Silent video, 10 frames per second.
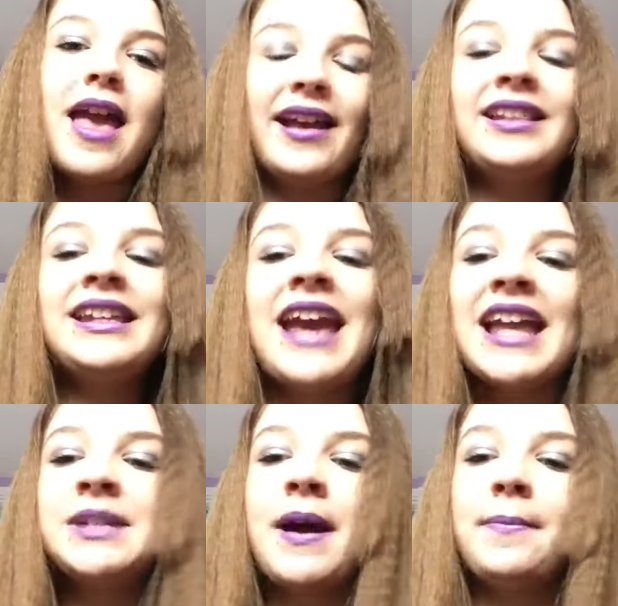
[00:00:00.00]
In the
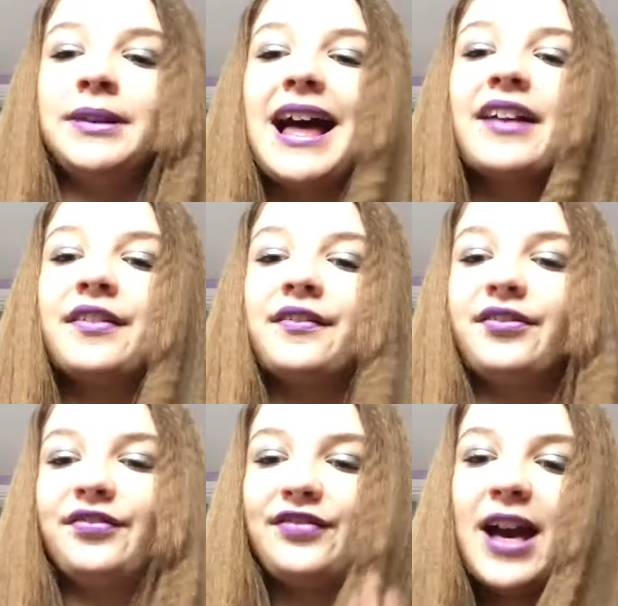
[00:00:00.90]
End by Black
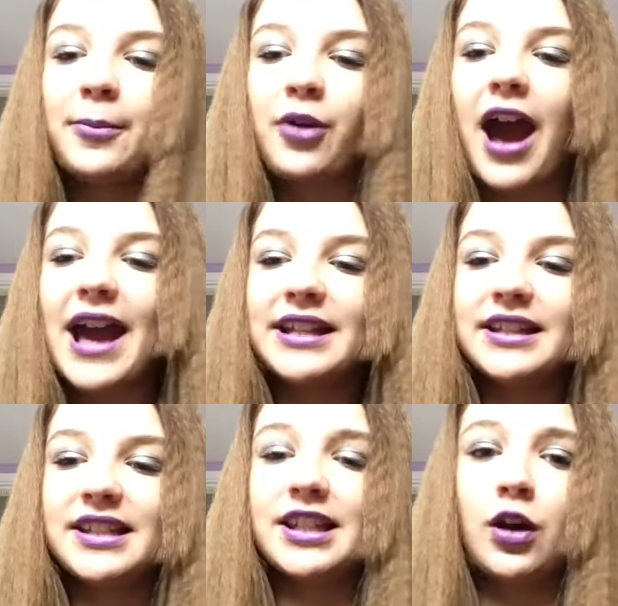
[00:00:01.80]
Veil Bride.
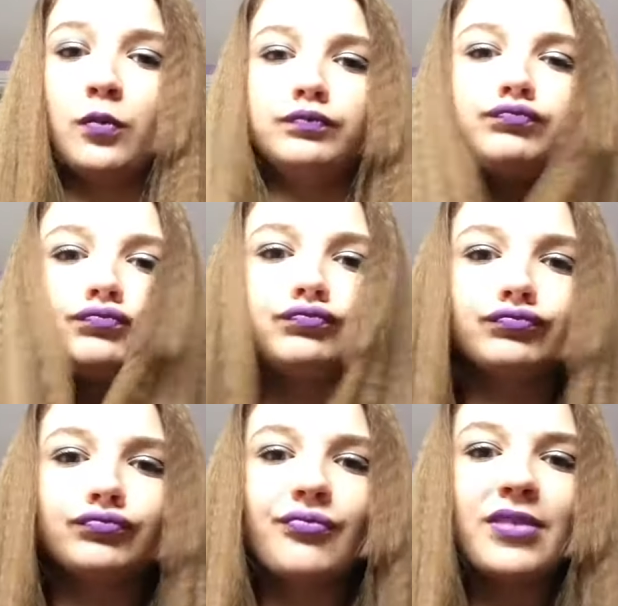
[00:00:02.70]
So
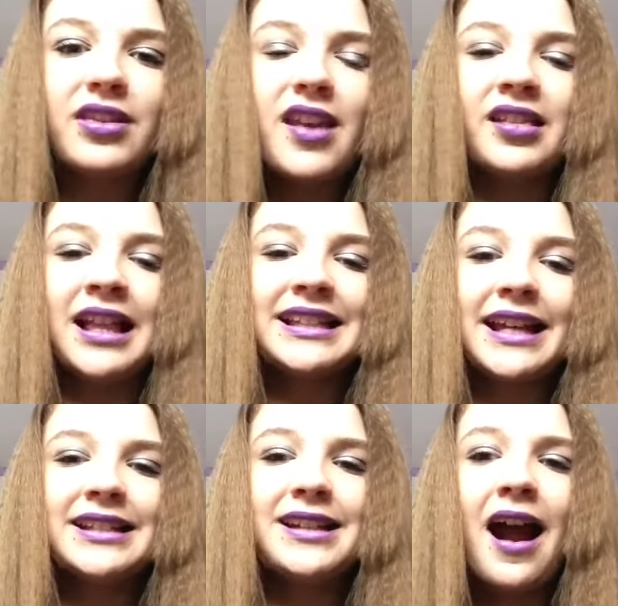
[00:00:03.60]
let's
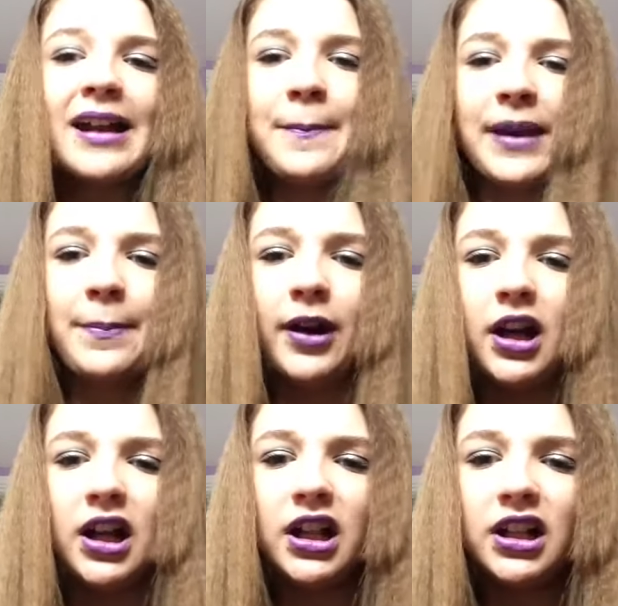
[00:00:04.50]
get started,
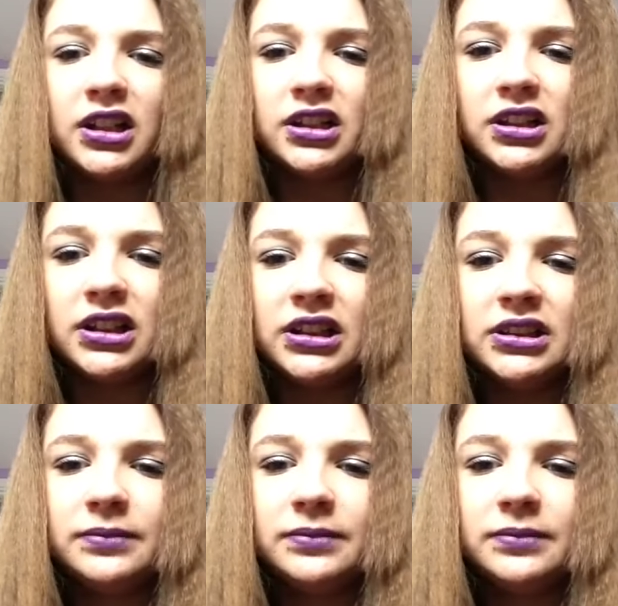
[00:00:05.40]
people.